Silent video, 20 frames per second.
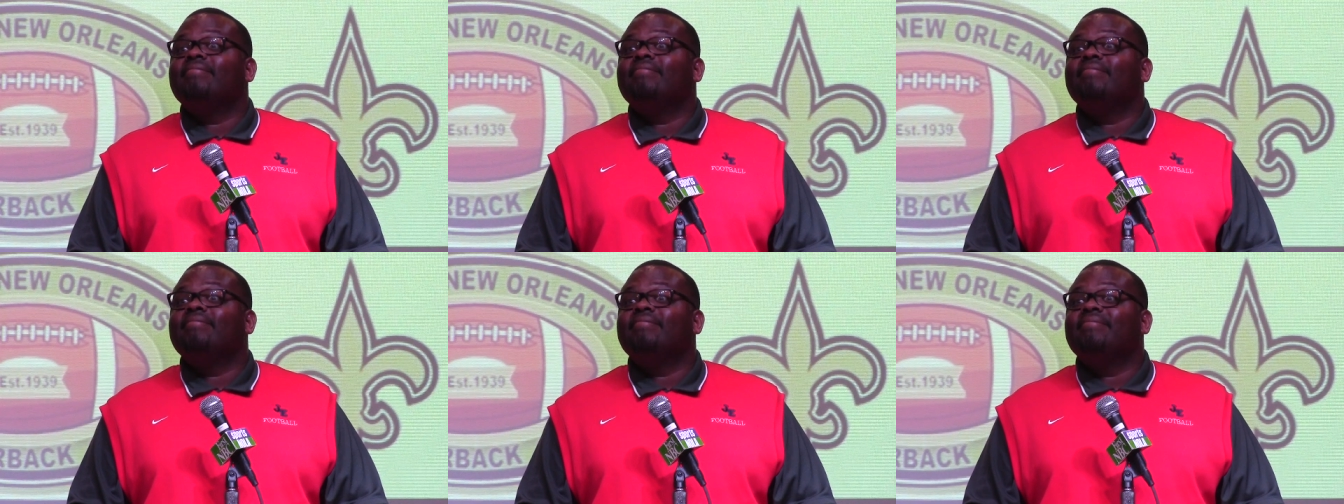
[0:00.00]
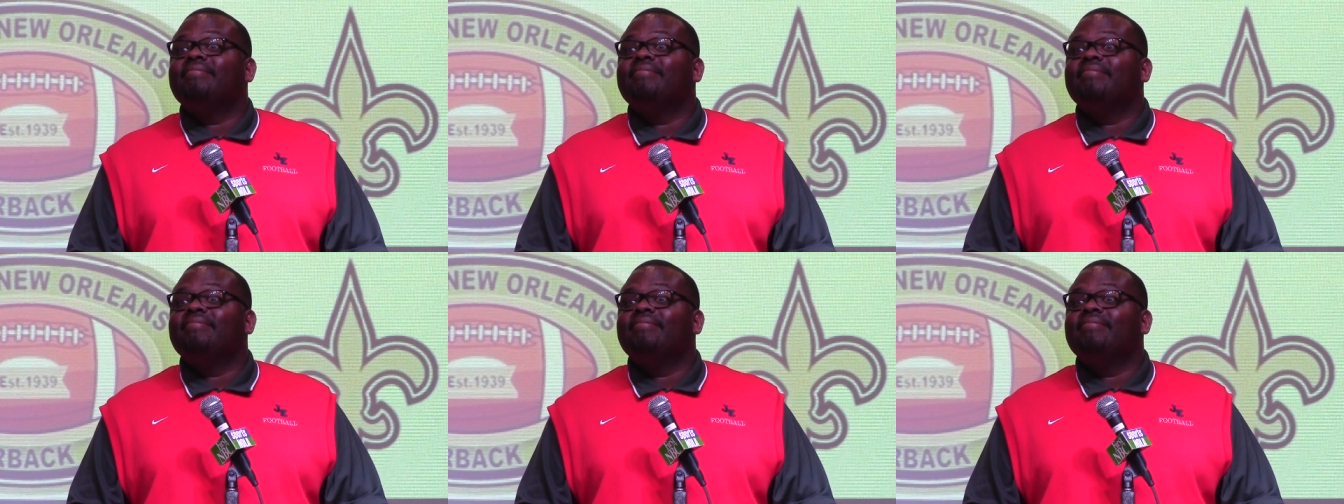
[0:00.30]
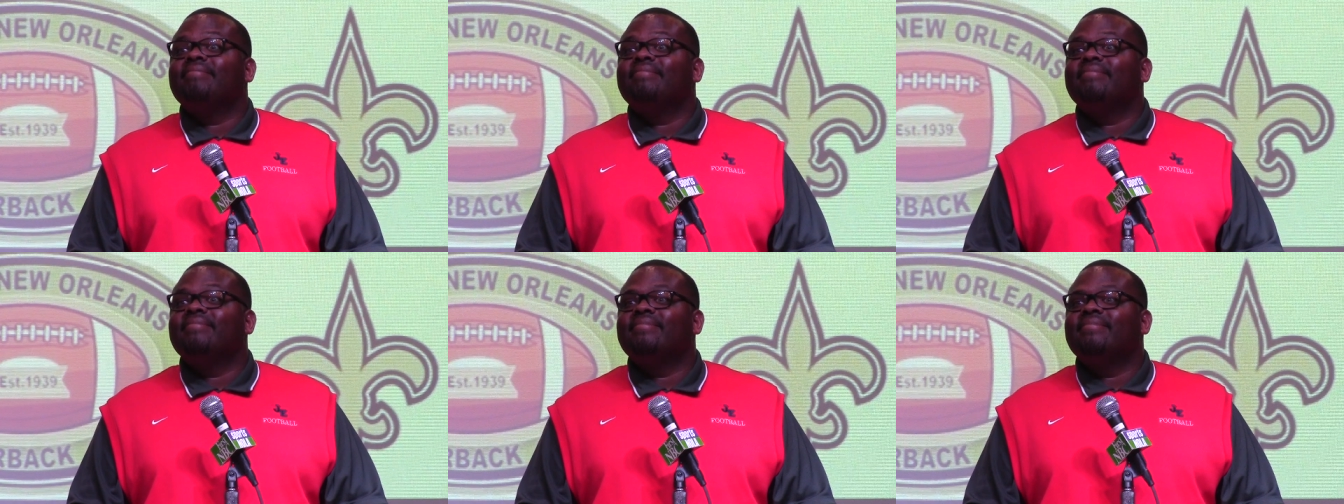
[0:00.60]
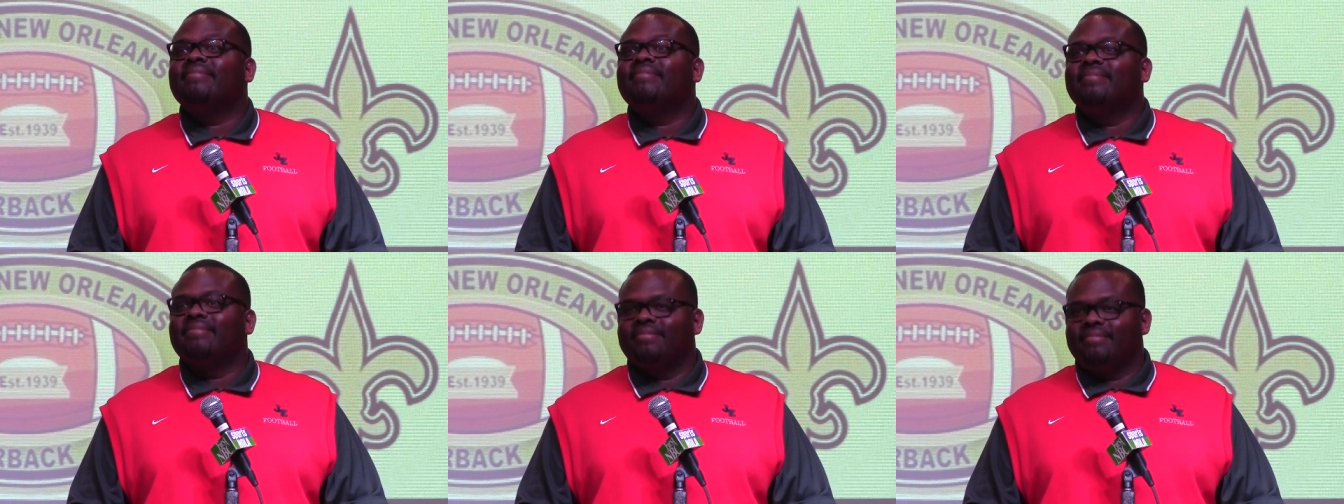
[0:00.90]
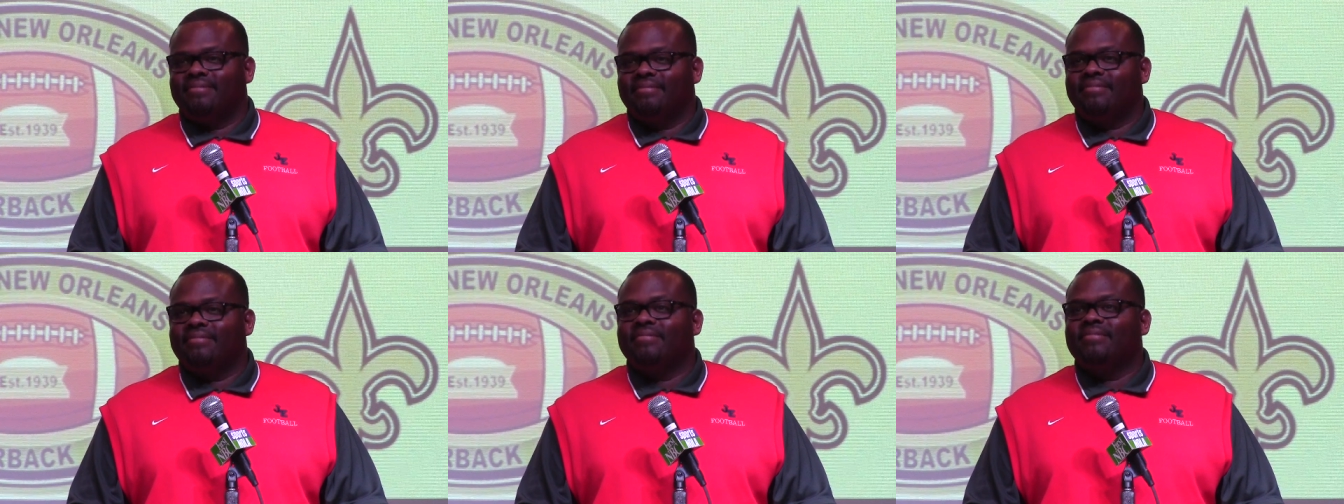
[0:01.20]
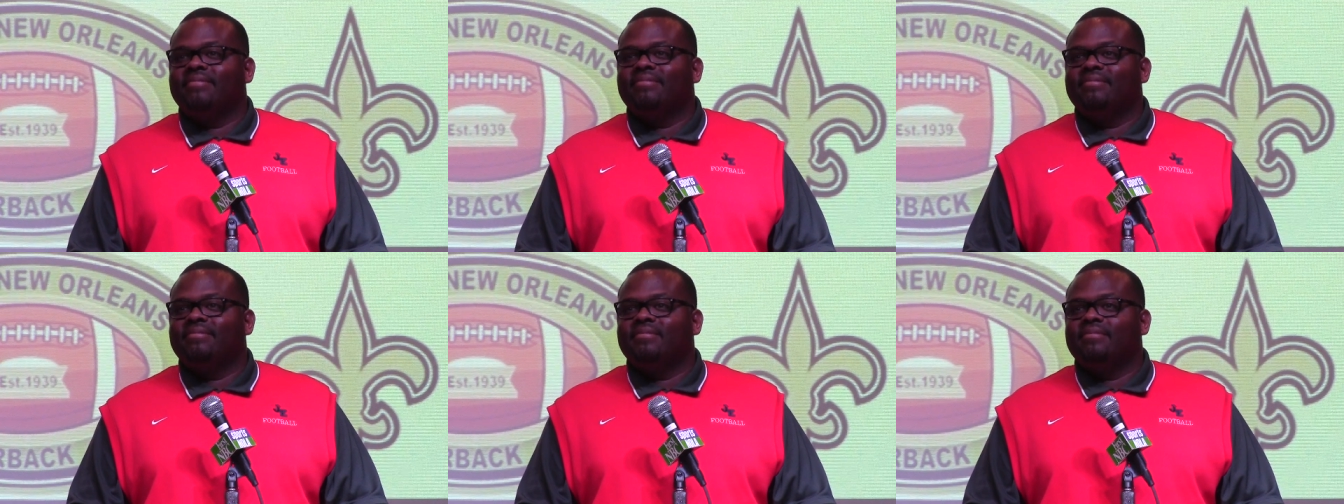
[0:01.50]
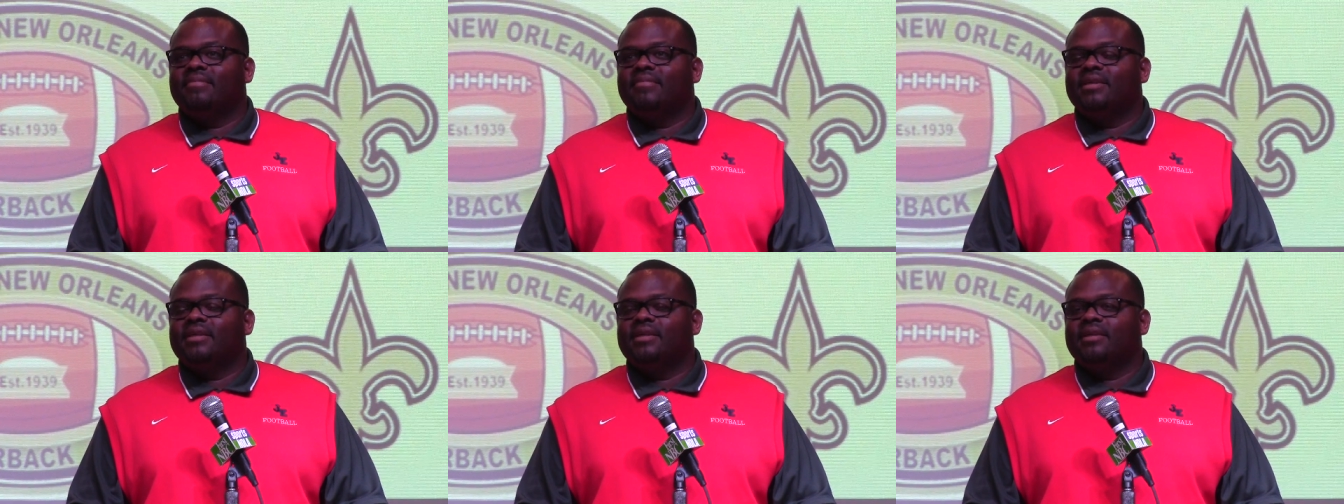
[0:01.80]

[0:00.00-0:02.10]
it's it's it's a private school,